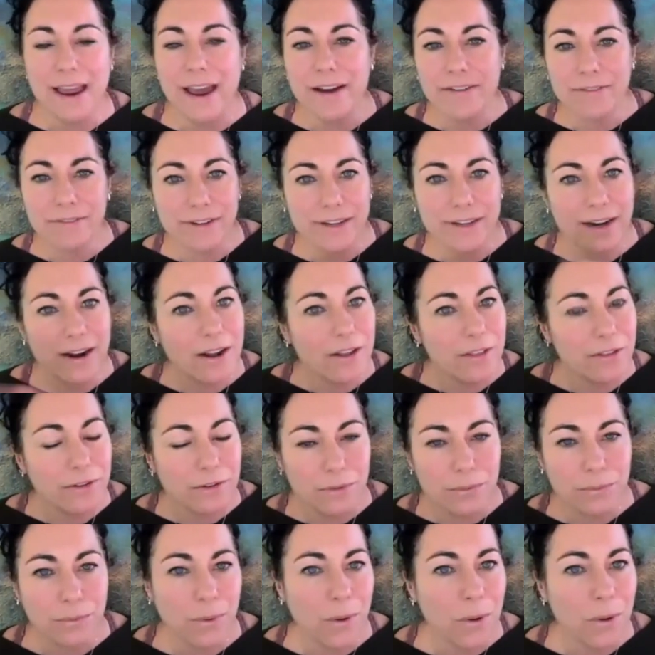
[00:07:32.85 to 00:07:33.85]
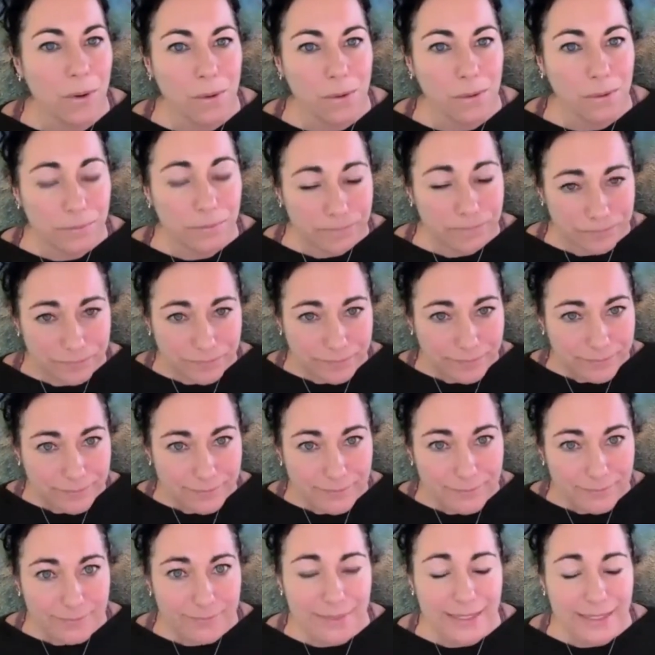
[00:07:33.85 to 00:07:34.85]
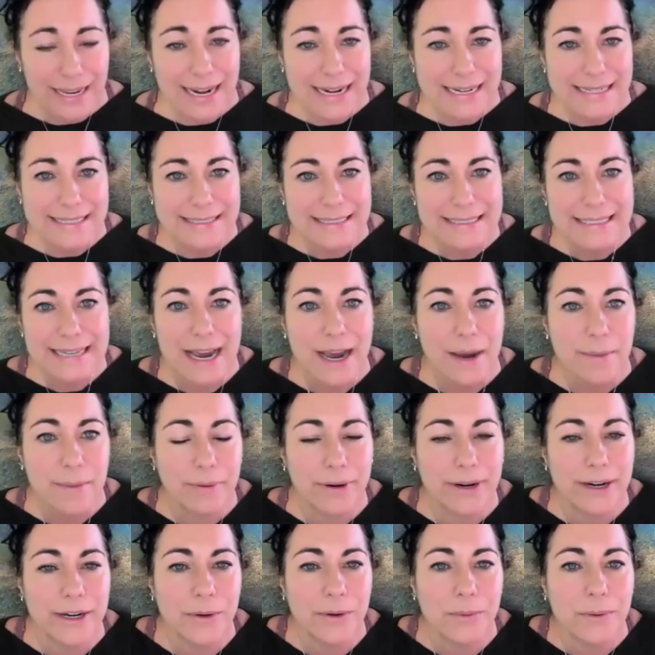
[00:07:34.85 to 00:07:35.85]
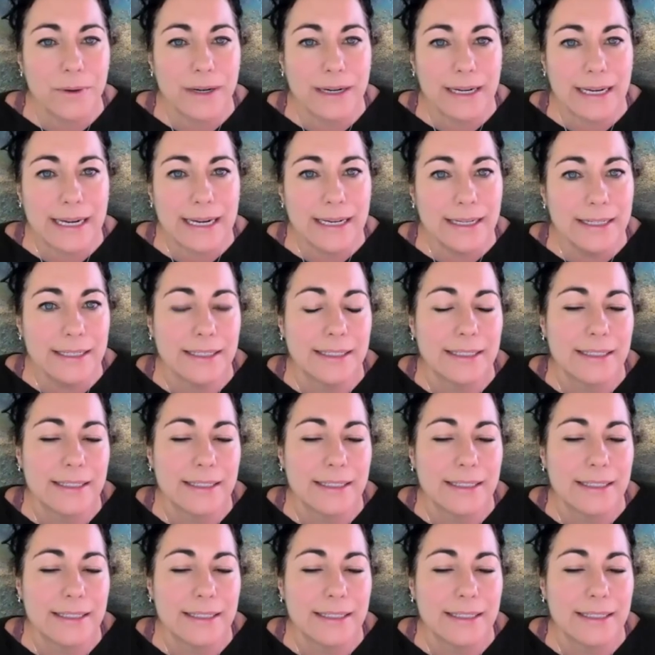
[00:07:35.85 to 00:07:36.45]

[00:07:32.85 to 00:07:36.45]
every other role as a top priority.